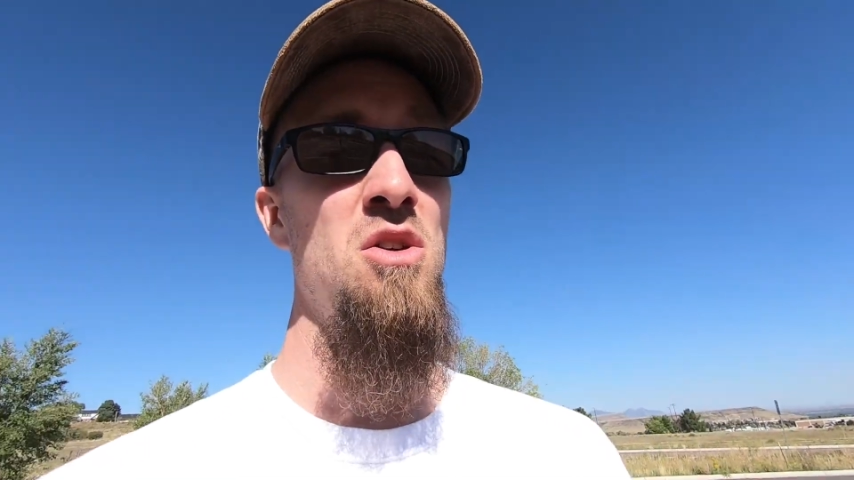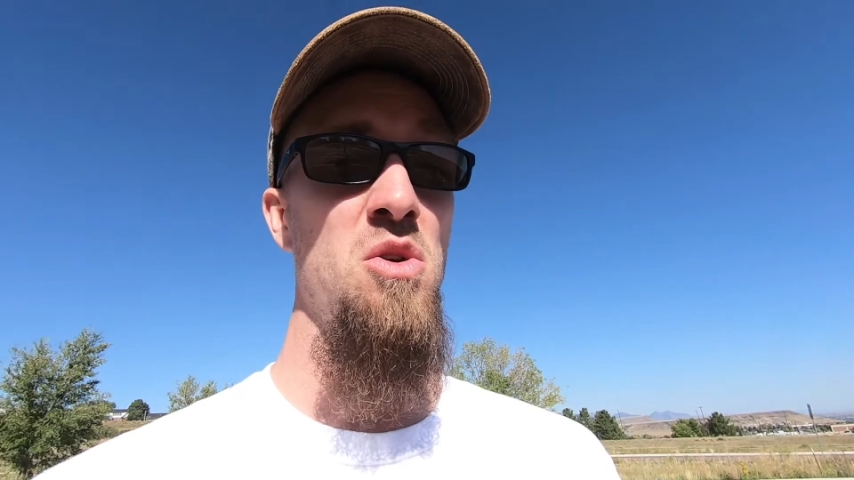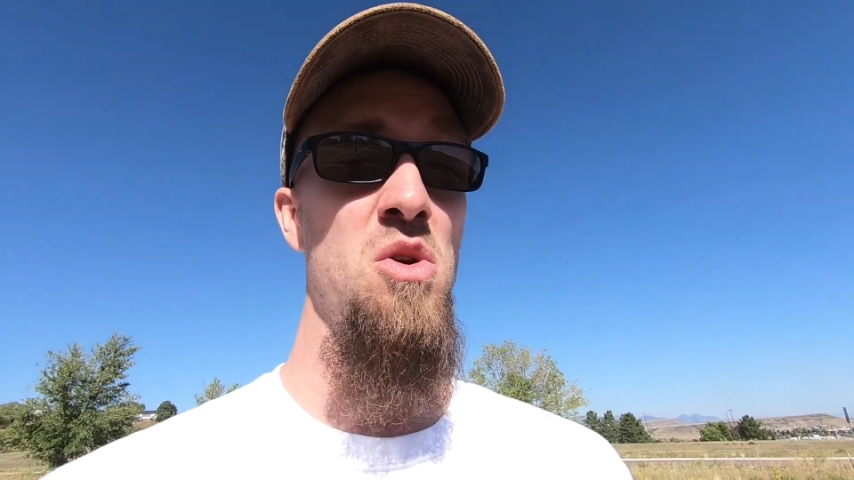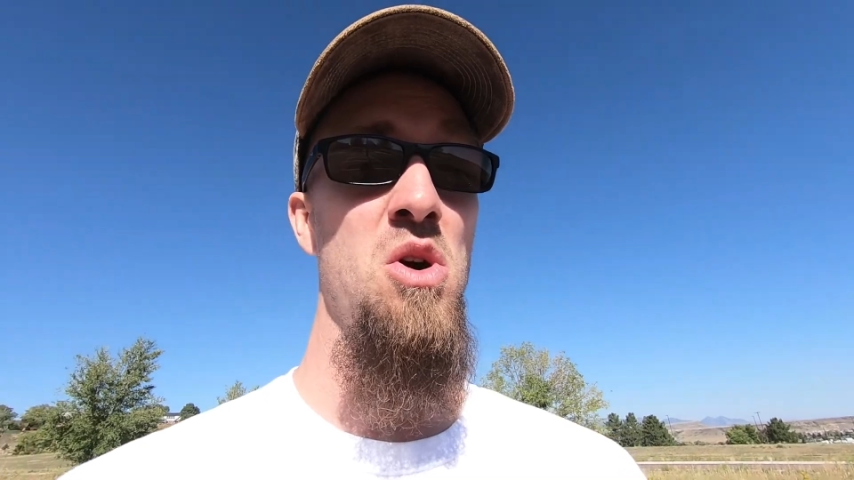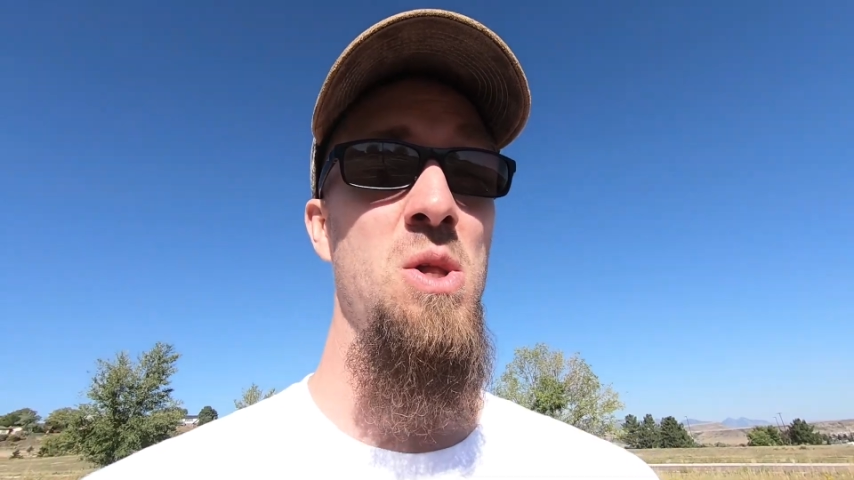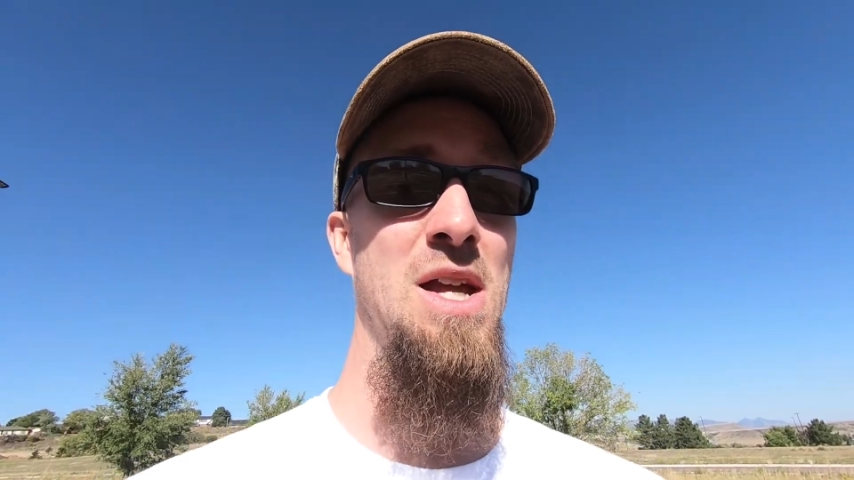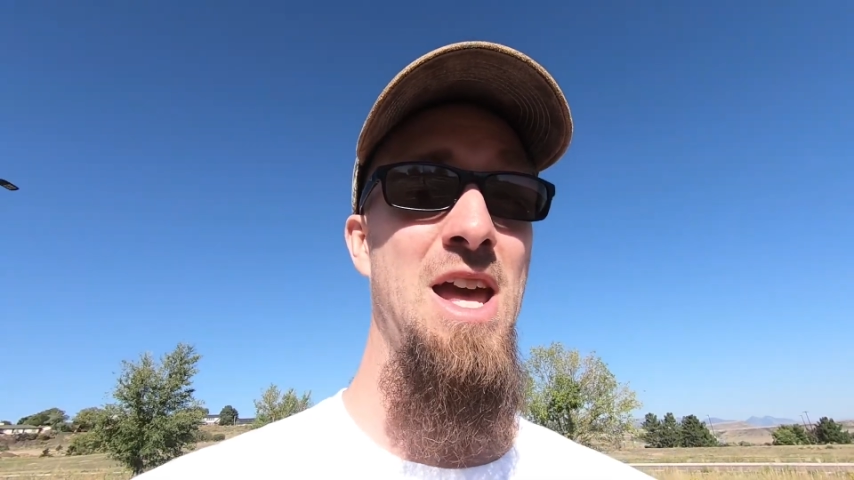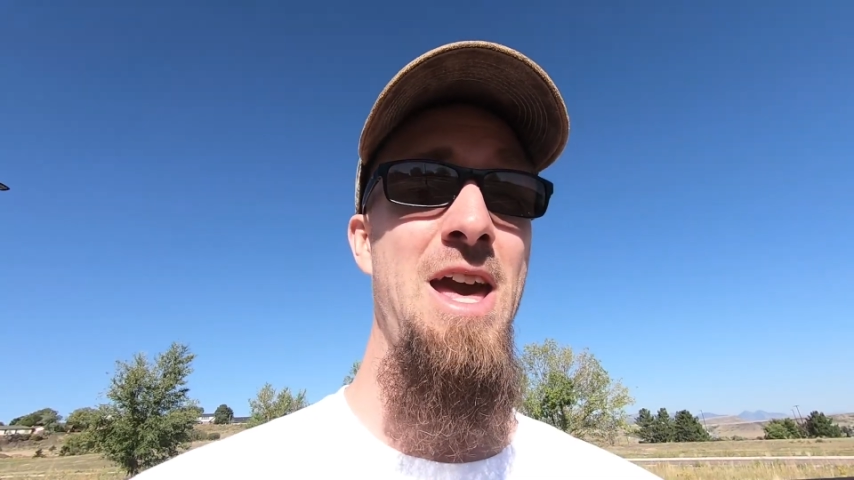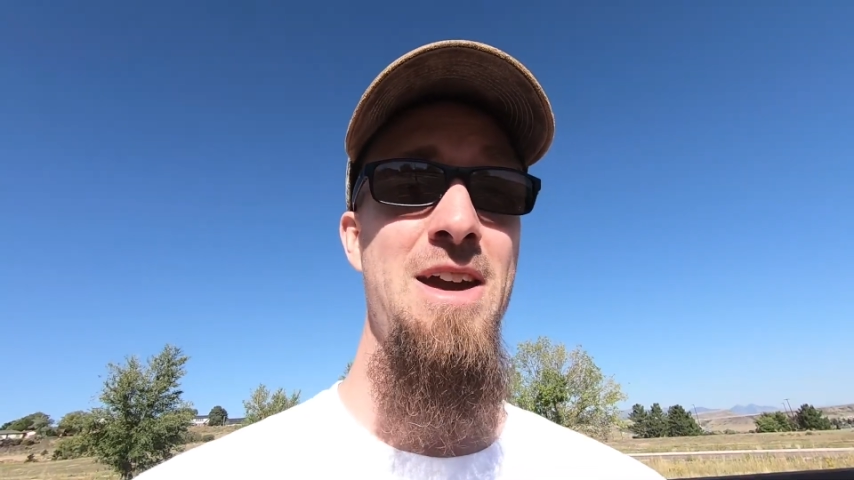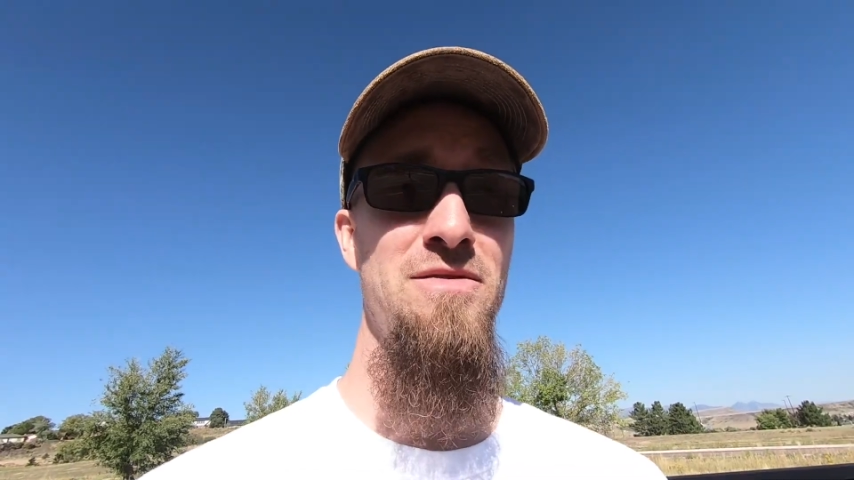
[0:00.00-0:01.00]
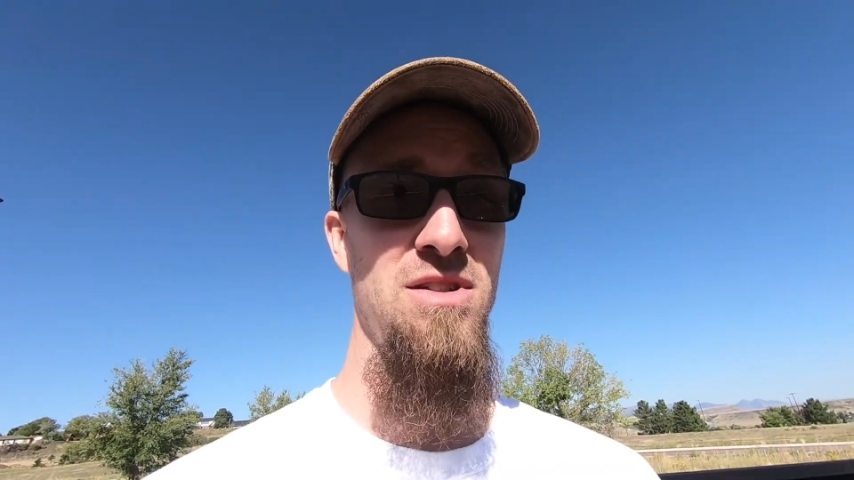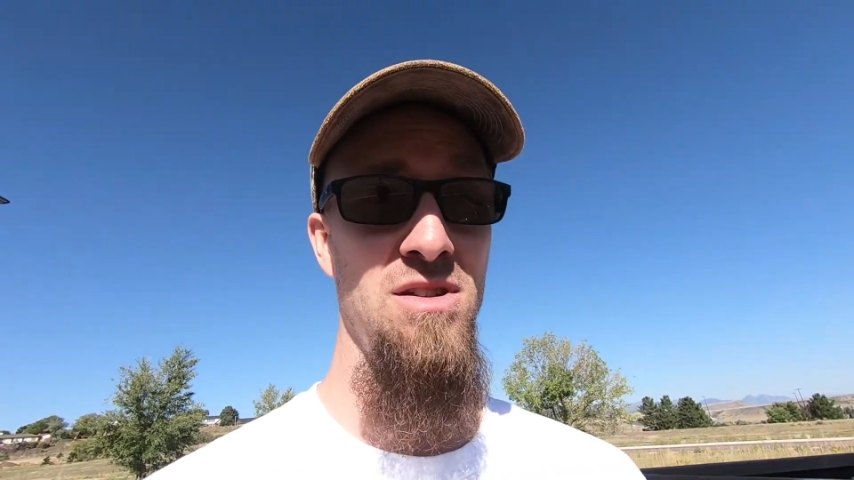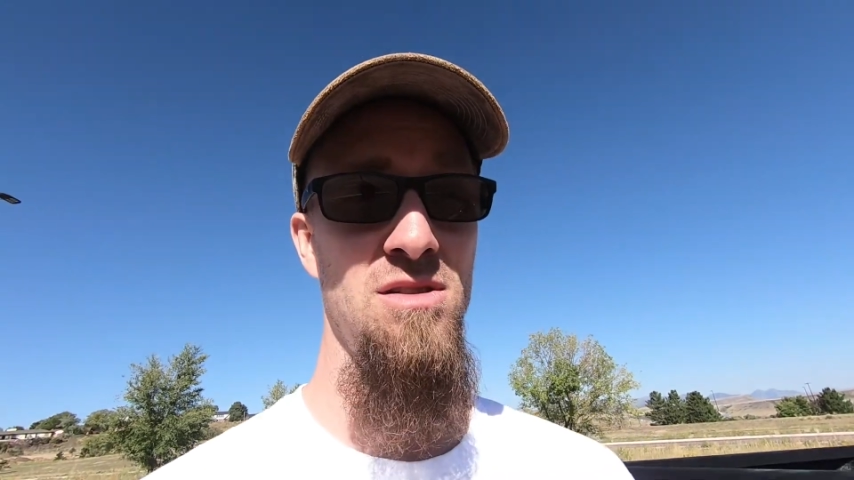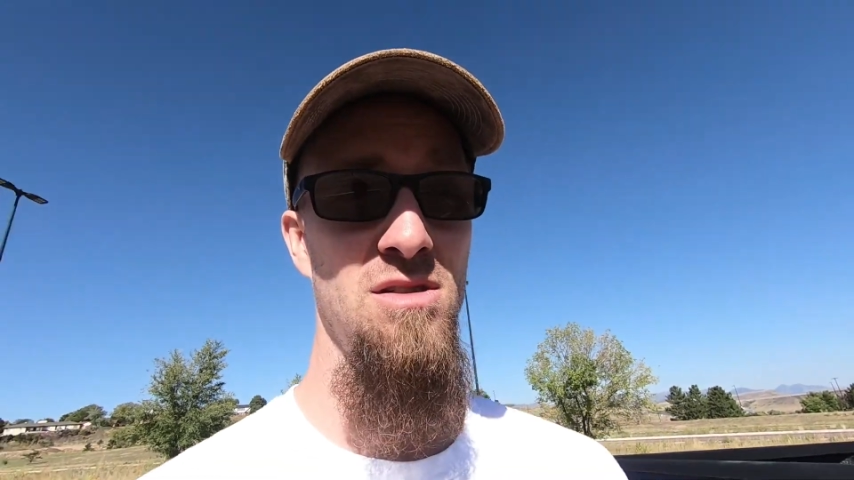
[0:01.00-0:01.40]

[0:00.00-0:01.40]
or hauling heavy,